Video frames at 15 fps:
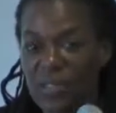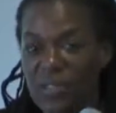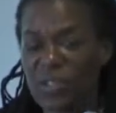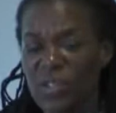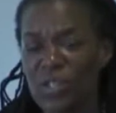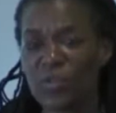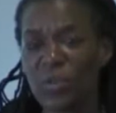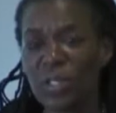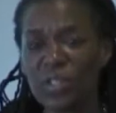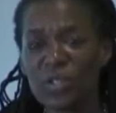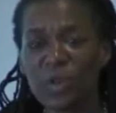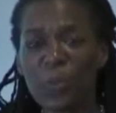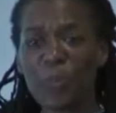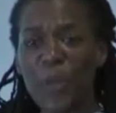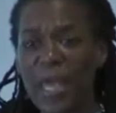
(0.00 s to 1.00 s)
And so this really
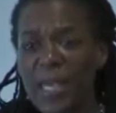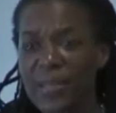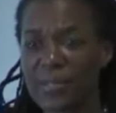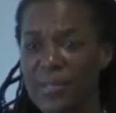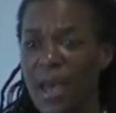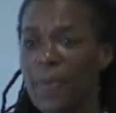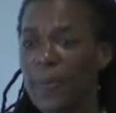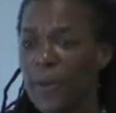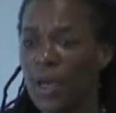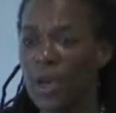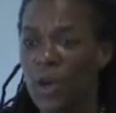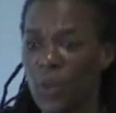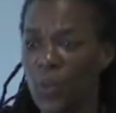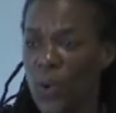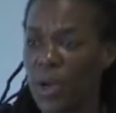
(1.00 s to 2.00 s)
sort of picks up
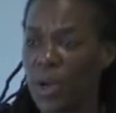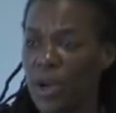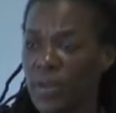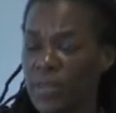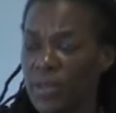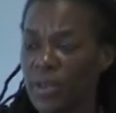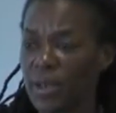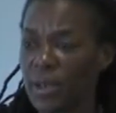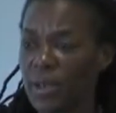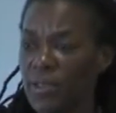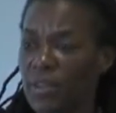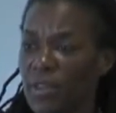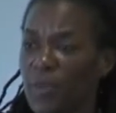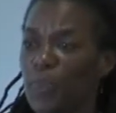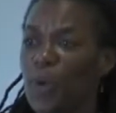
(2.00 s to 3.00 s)
where
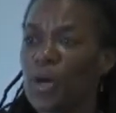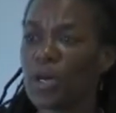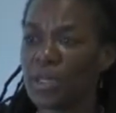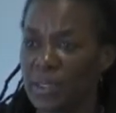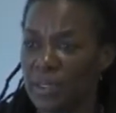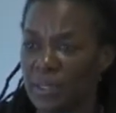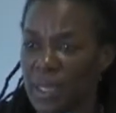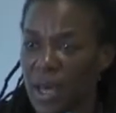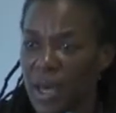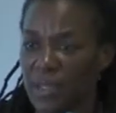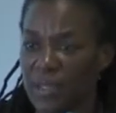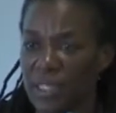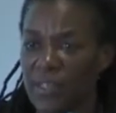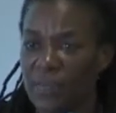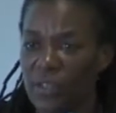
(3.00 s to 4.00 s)
the, the book uh,
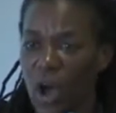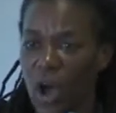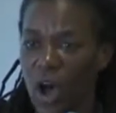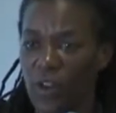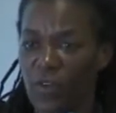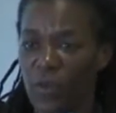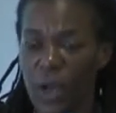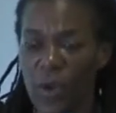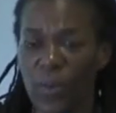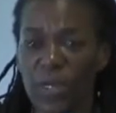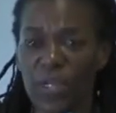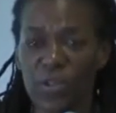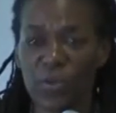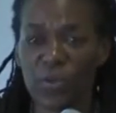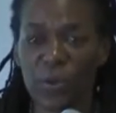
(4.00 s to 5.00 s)
leaves off. What I
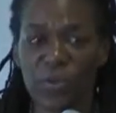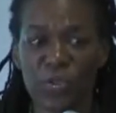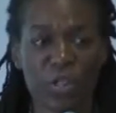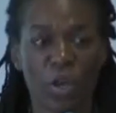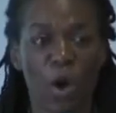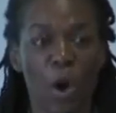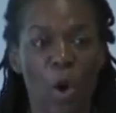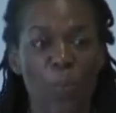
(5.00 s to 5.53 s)
want to do, though, is just